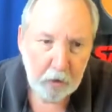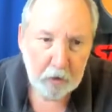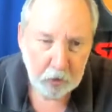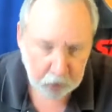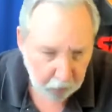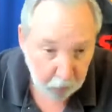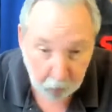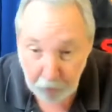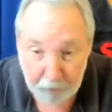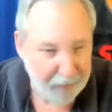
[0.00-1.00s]
So
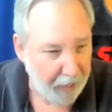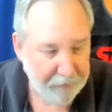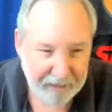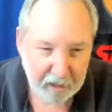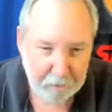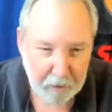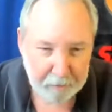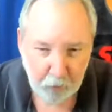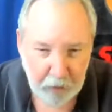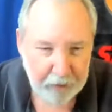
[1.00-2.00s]
when I made the
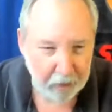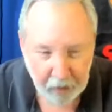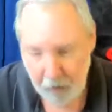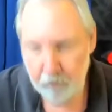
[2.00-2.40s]
commitment a week ago,